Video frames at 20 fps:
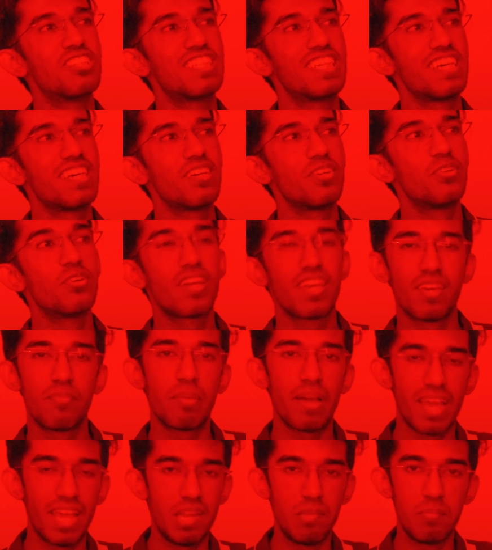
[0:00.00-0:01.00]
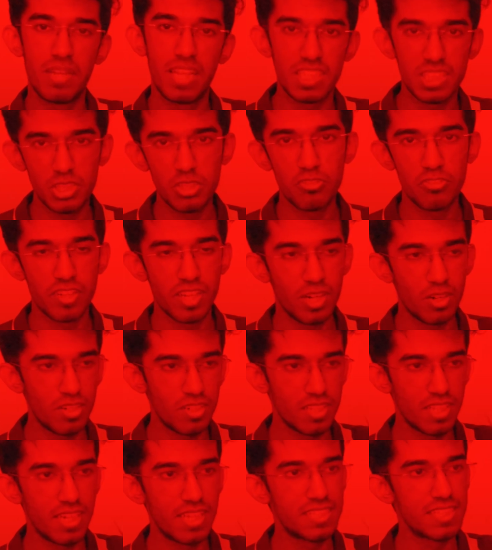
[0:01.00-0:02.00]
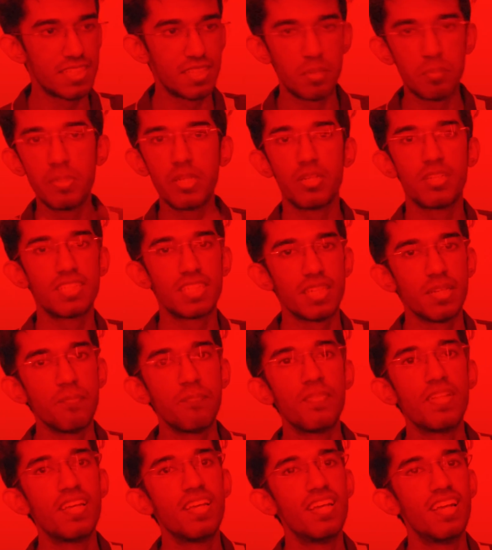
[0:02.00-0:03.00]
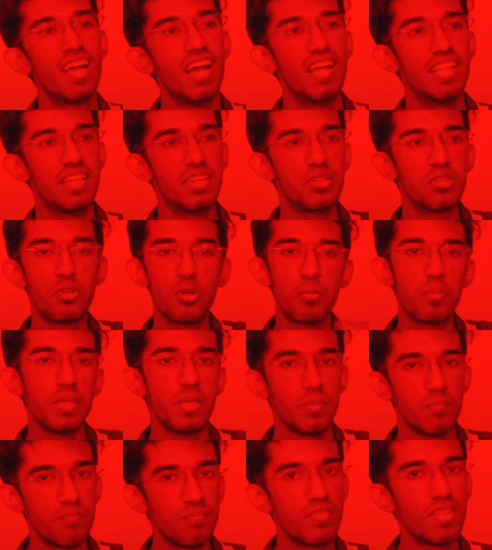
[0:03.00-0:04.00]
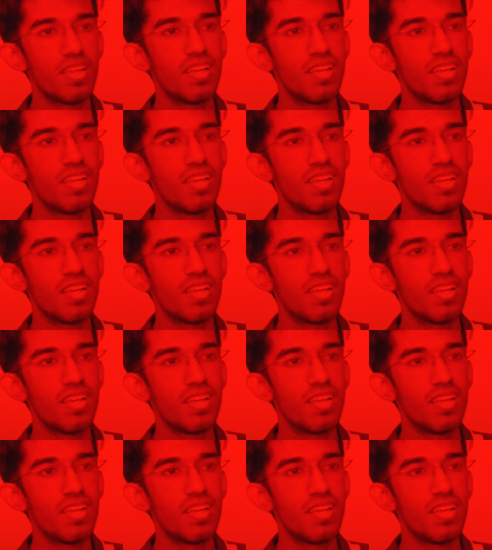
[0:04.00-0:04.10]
you say, okay, by elimination you figure out that it's either B or C, and then you go B,